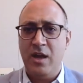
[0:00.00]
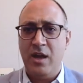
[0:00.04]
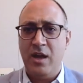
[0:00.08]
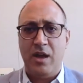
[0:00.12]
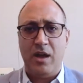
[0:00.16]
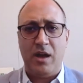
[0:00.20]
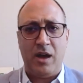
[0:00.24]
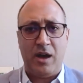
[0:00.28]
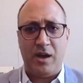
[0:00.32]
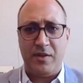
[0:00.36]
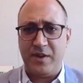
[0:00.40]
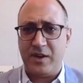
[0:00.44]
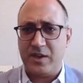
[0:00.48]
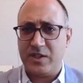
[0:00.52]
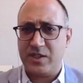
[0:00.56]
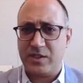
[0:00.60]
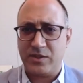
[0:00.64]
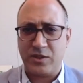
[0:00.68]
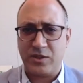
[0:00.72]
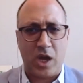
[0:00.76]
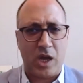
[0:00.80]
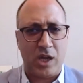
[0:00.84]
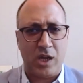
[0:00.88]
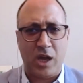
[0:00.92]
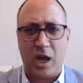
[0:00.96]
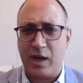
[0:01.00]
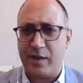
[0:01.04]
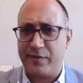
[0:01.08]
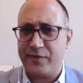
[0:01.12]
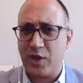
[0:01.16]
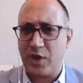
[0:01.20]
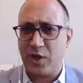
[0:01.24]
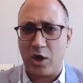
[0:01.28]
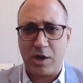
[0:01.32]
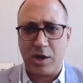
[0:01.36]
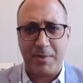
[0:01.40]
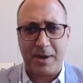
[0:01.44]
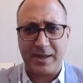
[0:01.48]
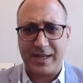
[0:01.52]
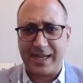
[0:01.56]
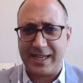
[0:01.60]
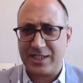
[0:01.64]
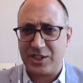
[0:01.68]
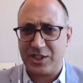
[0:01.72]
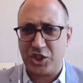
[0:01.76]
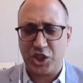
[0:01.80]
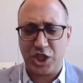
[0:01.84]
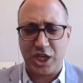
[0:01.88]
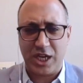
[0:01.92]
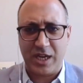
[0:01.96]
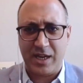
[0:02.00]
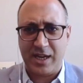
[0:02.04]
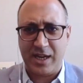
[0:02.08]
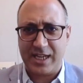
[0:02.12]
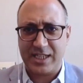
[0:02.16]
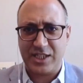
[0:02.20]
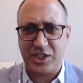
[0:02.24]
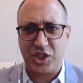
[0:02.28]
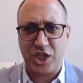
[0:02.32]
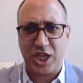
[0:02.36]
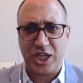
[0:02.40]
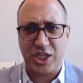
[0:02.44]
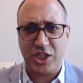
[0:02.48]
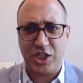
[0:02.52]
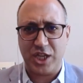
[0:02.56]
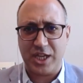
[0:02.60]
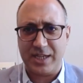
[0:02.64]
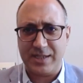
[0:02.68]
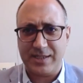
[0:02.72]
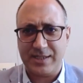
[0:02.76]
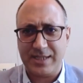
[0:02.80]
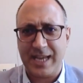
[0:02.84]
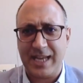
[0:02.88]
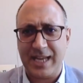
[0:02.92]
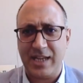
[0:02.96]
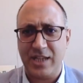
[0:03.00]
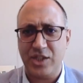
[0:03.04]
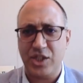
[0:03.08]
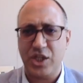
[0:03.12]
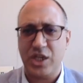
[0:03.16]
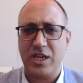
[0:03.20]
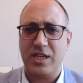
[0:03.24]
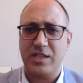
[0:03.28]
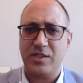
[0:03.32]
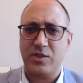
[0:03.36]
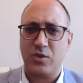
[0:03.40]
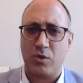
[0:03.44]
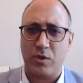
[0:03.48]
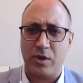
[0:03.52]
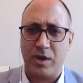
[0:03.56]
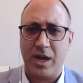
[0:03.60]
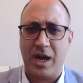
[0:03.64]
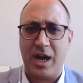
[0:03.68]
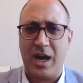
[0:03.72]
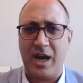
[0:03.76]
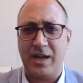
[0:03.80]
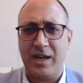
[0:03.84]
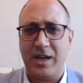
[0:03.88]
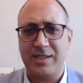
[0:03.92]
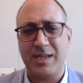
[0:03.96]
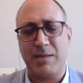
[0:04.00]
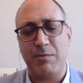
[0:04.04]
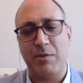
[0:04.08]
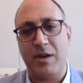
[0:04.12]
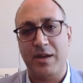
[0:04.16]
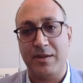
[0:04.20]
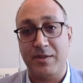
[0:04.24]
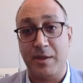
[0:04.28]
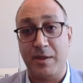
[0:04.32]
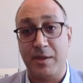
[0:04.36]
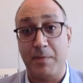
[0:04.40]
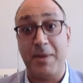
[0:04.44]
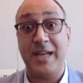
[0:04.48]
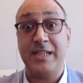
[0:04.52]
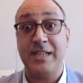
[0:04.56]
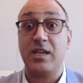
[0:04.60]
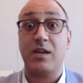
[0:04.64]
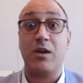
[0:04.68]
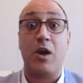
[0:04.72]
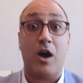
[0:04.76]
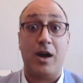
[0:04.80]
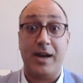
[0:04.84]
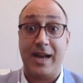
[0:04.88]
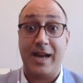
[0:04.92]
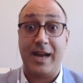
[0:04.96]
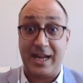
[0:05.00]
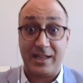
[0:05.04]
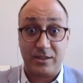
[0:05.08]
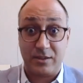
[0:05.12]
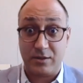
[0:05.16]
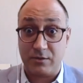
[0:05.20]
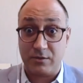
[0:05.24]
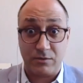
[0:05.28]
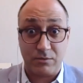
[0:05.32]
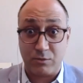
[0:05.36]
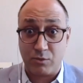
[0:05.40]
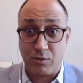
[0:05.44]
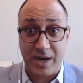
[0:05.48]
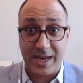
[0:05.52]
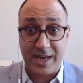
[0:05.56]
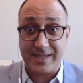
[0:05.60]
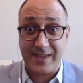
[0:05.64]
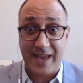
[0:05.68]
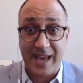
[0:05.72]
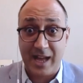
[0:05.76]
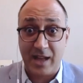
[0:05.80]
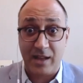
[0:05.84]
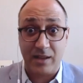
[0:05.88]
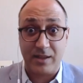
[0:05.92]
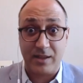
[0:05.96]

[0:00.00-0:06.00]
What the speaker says: There's a lot of talk about exchanging intelligence or not. The Pentagon had to raise hell